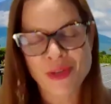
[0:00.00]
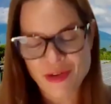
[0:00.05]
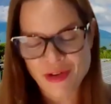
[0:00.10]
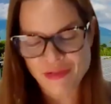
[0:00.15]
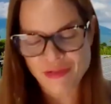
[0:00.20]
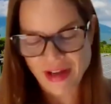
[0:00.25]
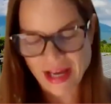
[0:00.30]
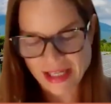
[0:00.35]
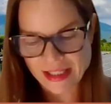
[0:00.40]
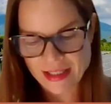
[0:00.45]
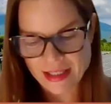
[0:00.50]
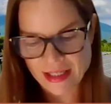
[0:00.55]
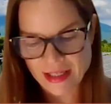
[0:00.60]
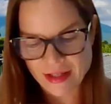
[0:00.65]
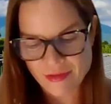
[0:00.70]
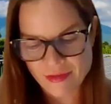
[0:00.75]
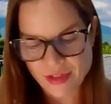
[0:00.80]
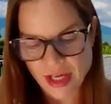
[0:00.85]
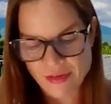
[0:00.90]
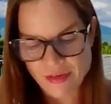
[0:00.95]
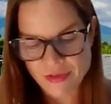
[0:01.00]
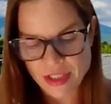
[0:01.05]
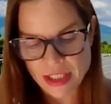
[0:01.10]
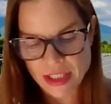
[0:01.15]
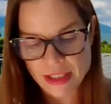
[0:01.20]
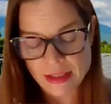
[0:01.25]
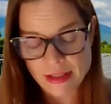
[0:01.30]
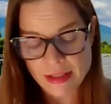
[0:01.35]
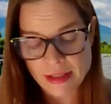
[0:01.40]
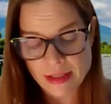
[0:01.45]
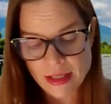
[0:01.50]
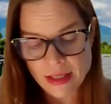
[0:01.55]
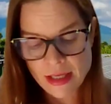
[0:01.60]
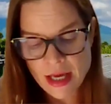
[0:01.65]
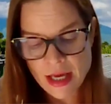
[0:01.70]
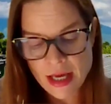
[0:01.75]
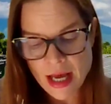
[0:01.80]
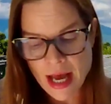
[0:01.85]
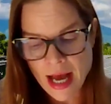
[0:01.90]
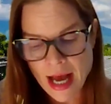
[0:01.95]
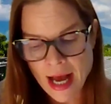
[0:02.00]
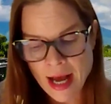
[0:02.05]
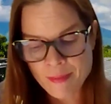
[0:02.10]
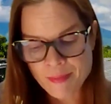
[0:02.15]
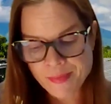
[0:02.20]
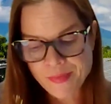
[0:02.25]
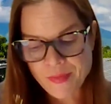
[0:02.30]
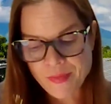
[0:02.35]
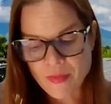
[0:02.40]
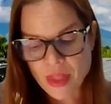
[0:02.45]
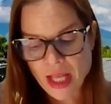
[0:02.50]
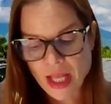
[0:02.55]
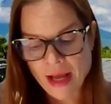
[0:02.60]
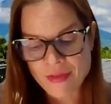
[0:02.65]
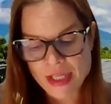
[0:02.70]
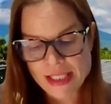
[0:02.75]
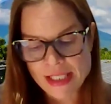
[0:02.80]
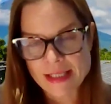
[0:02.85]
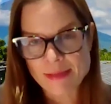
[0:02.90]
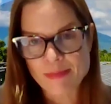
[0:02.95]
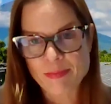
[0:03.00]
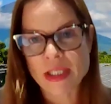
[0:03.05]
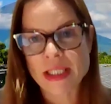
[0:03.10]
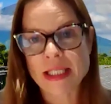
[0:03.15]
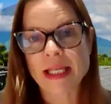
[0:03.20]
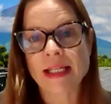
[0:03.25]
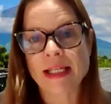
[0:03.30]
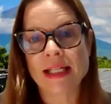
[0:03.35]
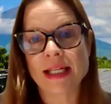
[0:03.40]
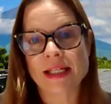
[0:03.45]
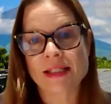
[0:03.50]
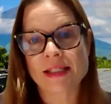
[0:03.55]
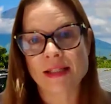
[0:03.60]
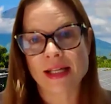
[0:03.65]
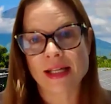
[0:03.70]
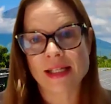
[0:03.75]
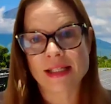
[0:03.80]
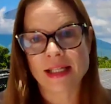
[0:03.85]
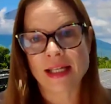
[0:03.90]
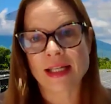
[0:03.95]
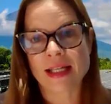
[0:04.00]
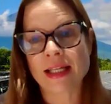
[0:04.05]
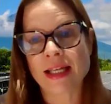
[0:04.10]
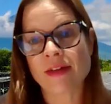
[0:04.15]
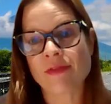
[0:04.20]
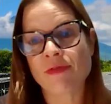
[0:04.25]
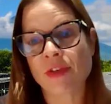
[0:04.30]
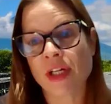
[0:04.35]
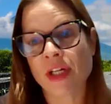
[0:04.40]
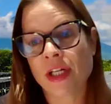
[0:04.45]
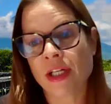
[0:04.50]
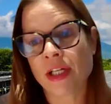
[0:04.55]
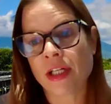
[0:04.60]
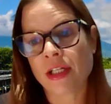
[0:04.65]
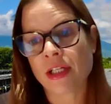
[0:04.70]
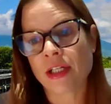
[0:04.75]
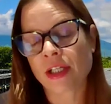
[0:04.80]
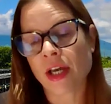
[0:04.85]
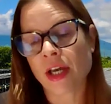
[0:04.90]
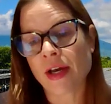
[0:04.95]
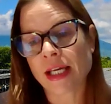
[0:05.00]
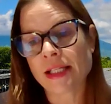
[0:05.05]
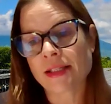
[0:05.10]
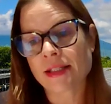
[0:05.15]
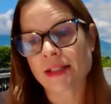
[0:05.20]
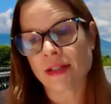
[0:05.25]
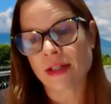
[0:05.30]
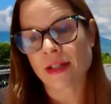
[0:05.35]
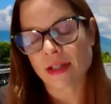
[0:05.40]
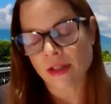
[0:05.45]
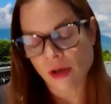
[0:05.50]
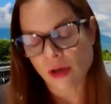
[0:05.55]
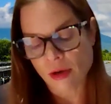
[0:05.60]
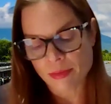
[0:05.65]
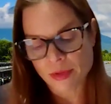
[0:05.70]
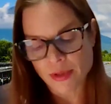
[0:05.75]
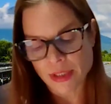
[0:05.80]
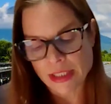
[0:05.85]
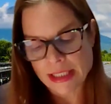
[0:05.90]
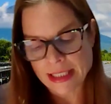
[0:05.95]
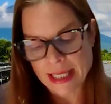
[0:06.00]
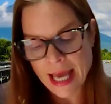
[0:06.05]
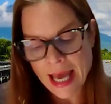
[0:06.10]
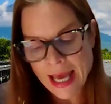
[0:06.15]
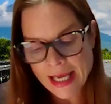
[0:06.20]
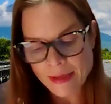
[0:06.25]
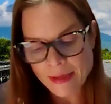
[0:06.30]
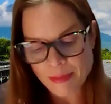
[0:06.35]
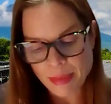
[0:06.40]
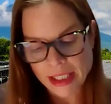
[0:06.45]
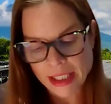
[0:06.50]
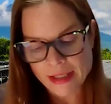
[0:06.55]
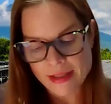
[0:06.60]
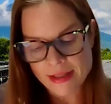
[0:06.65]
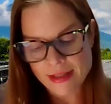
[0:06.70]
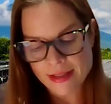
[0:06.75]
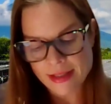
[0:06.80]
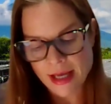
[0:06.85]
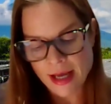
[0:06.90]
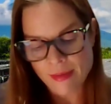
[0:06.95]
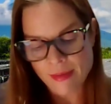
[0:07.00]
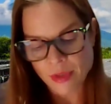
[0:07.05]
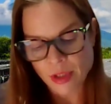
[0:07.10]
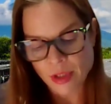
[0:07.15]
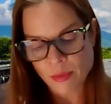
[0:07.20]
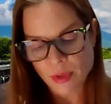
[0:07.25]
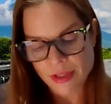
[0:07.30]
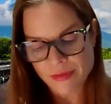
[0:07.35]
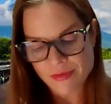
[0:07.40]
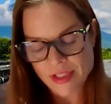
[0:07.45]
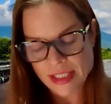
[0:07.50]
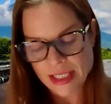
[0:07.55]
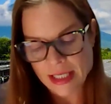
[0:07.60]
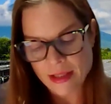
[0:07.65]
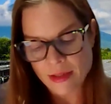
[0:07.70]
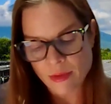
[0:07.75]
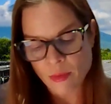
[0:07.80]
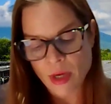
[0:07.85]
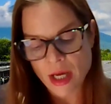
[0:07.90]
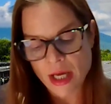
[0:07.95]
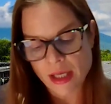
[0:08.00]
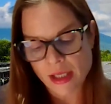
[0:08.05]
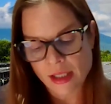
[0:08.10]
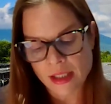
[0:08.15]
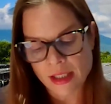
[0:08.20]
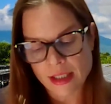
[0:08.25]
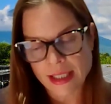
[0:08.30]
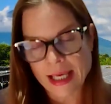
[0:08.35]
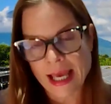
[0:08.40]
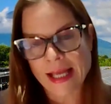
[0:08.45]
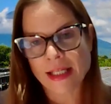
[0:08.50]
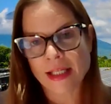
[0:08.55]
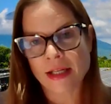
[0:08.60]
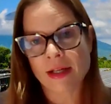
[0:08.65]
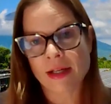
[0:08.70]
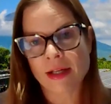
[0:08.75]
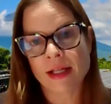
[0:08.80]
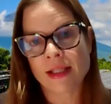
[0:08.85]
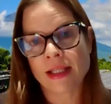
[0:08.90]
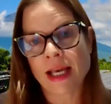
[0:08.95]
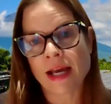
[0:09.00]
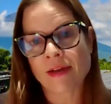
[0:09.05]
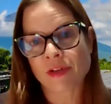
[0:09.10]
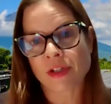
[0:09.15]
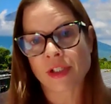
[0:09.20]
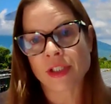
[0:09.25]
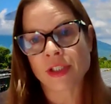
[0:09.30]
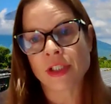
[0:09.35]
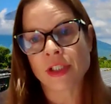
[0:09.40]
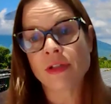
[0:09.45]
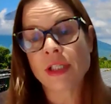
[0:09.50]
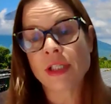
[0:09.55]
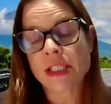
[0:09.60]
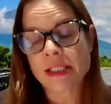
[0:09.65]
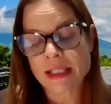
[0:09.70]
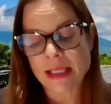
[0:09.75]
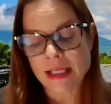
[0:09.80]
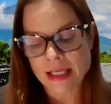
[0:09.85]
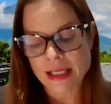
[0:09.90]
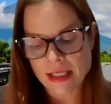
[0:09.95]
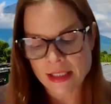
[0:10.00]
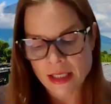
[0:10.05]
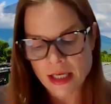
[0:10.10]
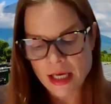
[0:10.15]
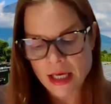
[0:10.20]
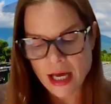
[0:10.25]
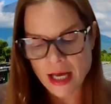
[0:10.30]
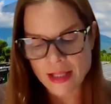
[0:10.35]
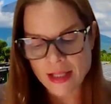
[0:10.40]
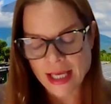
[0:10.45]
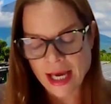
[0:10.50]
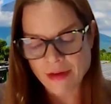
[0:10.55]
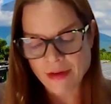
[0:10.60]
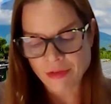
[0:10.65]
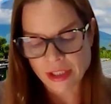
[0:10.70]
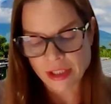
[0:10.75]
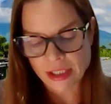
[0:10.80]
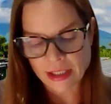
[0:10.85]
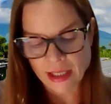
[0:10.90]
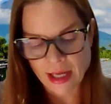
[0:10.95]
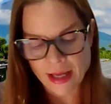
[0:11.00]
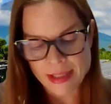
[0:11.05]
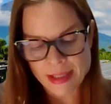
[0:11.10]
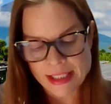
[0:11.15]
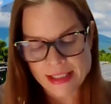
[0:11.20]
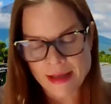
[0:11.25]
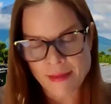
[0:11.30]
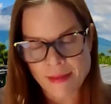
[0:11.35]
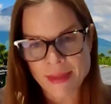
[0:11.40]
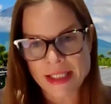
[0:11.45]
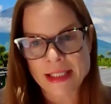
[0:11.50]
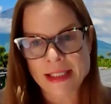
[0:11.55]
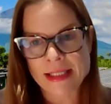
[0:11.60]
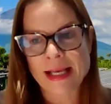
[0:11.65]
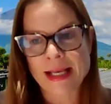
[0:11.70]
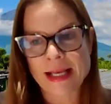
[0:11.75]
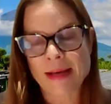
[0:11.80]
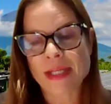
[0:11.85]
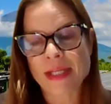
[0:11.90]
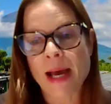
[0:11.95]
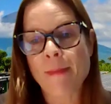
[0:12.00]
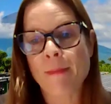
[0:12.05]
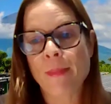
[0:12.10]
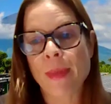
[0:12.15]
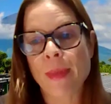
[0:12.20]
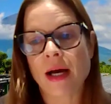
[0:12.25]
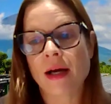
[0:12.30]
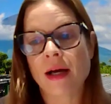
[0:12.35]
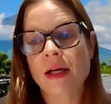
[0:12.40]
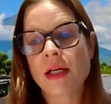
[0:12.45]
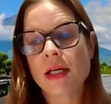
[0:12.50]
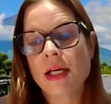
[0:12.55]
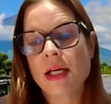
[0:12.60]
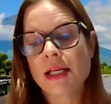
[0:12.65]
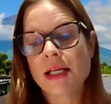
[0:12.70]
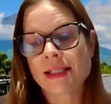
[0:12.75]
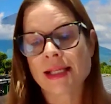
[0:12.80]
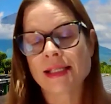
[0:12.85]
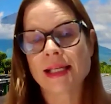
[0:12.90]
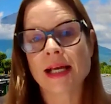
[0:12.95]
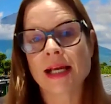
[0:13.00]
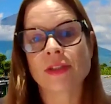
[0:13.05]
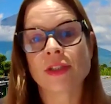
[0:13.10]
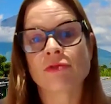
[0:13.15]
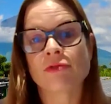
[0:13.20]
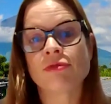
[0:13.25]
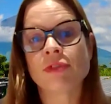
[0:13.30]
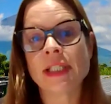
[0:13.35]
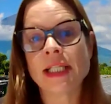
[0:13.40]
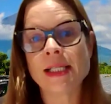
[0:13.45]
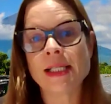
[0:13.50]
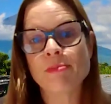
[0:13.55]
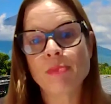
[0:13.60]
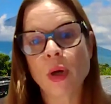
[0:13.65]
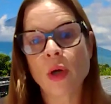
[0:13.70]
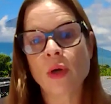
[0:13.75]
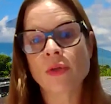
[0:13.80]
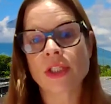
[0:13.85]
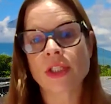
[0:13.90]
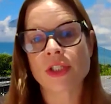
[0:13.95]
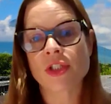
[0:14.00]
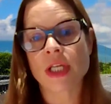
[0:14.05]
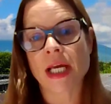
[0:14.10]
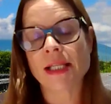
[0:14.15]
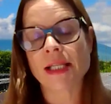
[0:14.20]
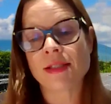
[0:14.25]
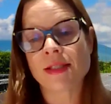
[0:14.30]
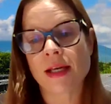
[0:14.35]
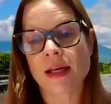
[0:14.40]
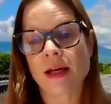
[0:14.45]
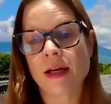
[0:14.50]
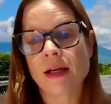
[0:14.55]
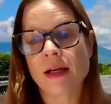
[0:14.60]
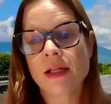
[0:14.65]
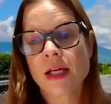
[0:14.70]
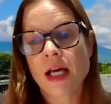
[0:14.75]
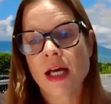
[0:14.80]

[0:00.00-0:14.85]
or effective governance. And this is particularly exciting given going into COP28, because you will have seen the work that Kenya and the African Union did at the Africa Climate Summit in September, setting out a really bold agenda.